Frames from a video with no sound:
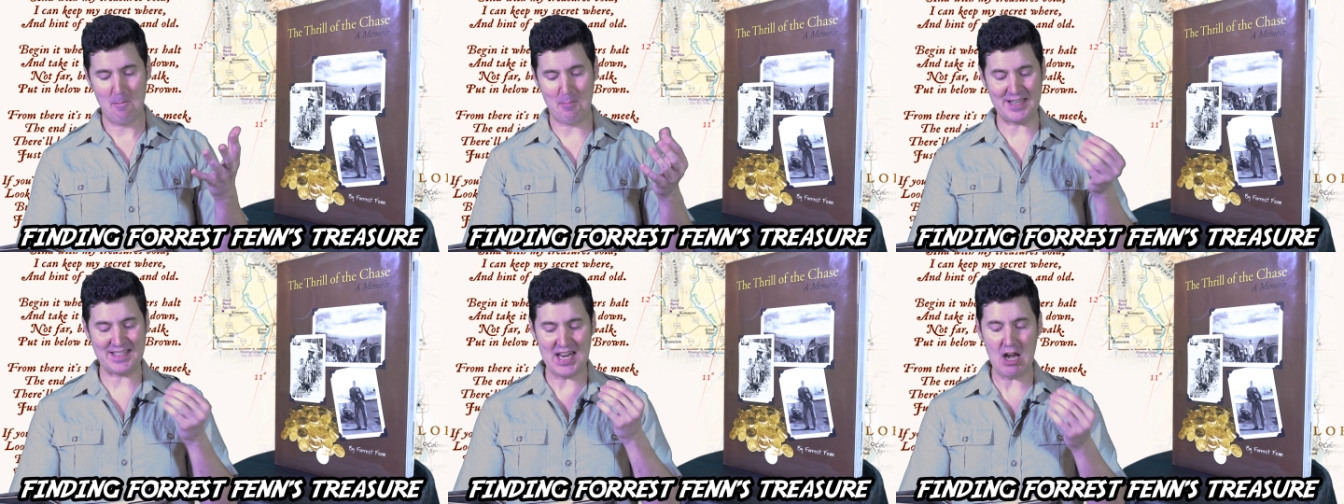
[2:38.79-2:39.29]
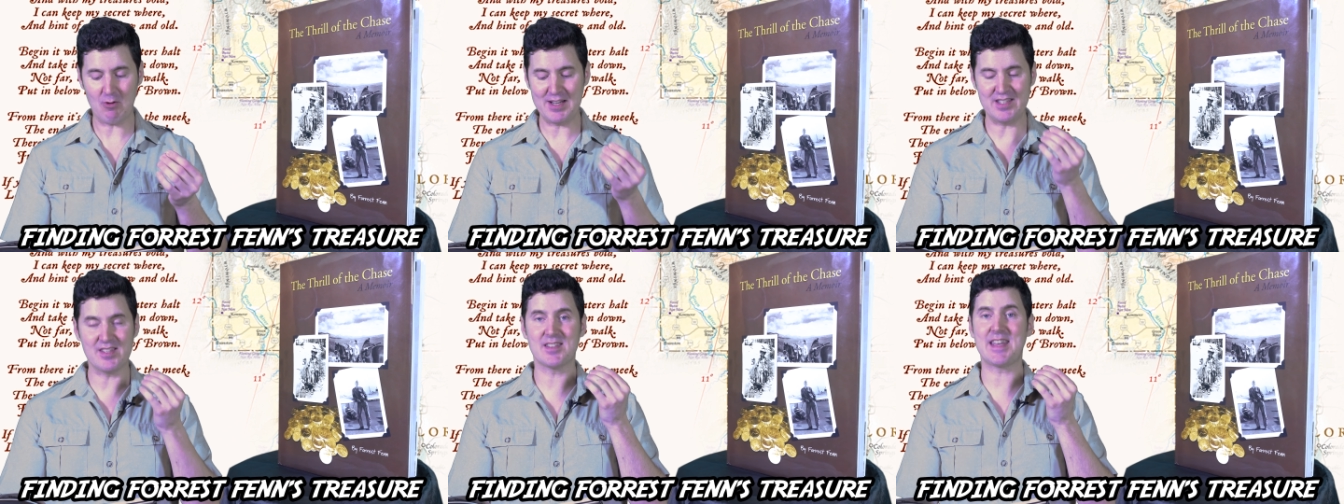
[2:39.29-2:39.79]
But
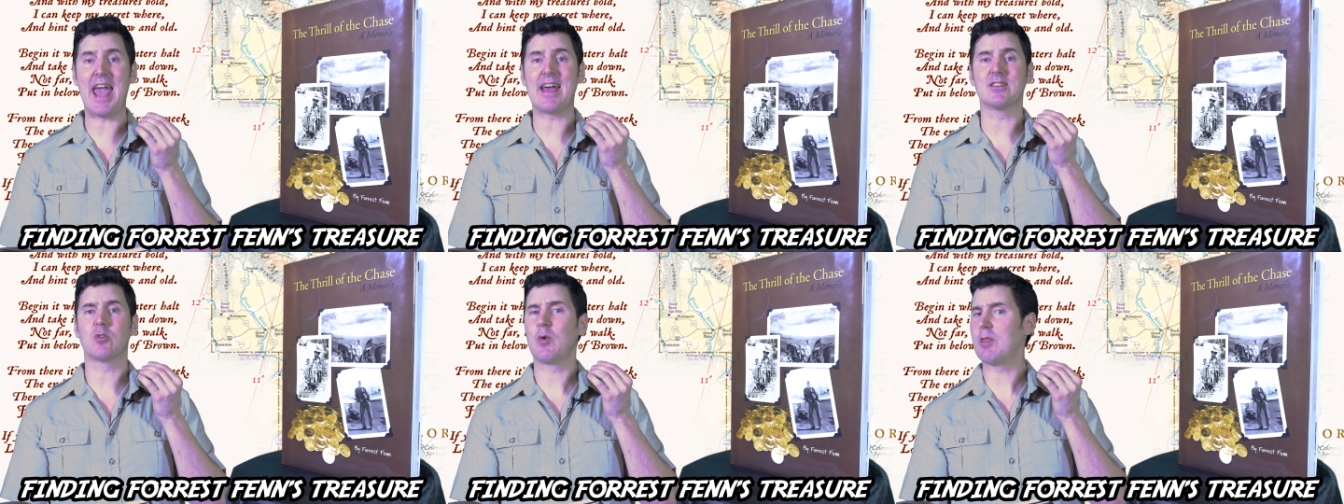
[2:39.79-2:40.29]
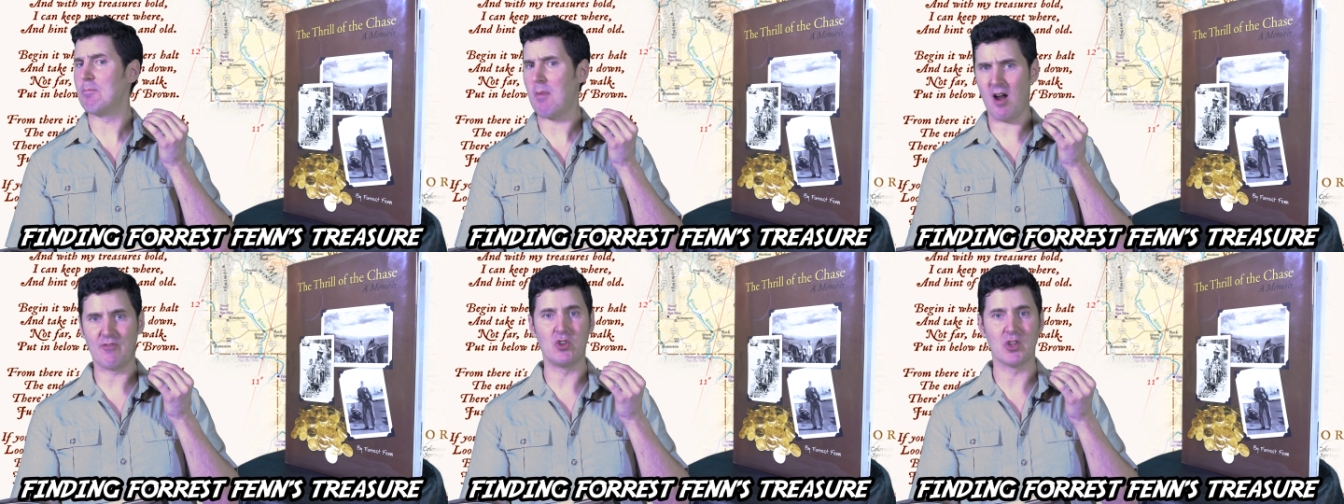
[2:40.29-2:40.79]
tarry scant with
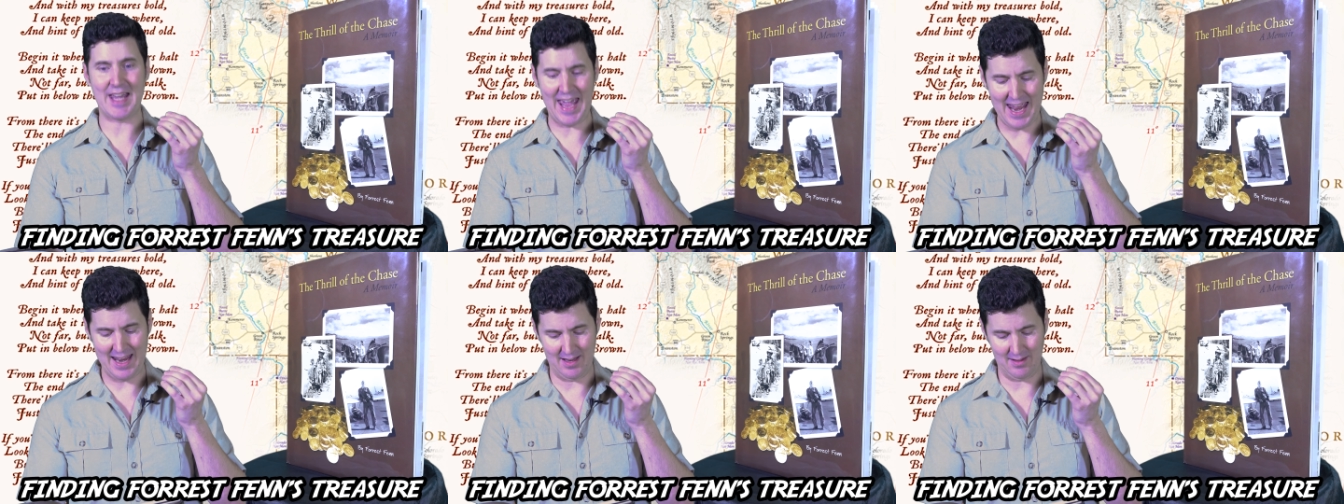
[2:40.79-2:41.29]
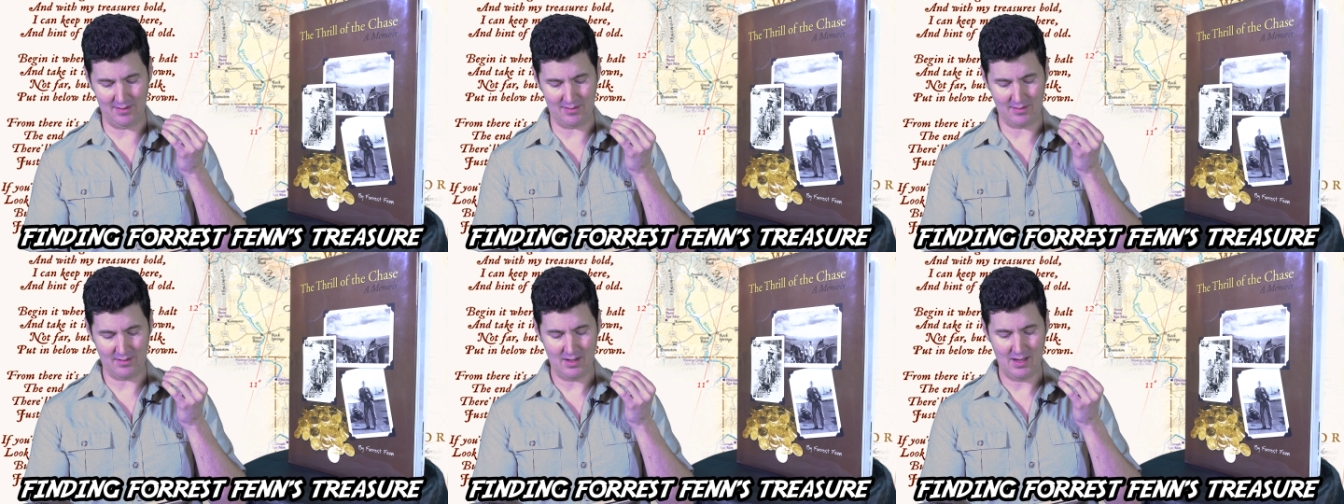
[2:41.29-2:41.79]
marvel
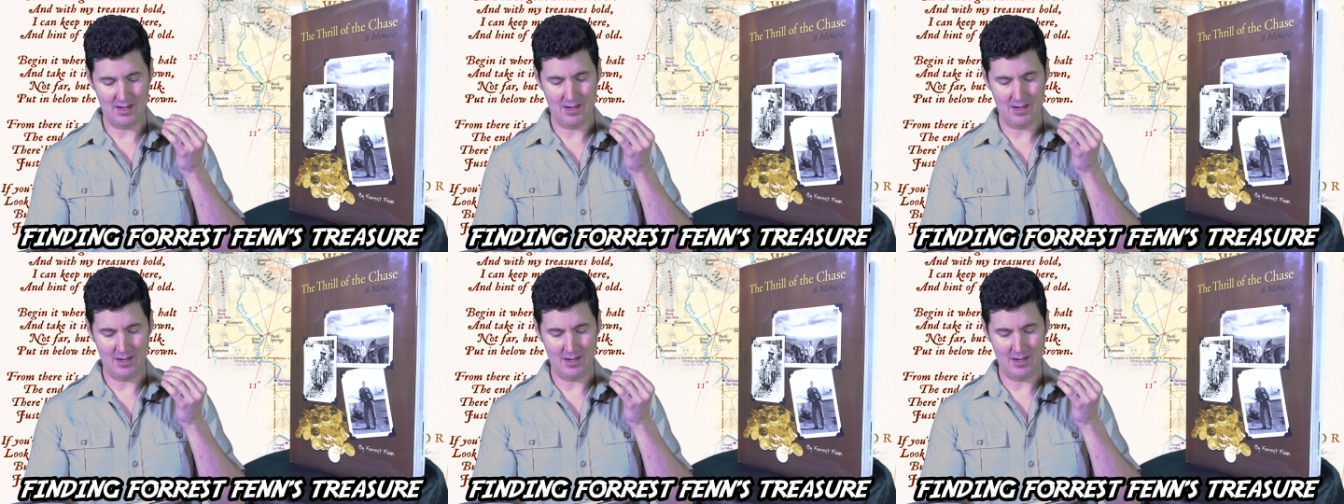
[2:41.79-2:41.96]
gaze.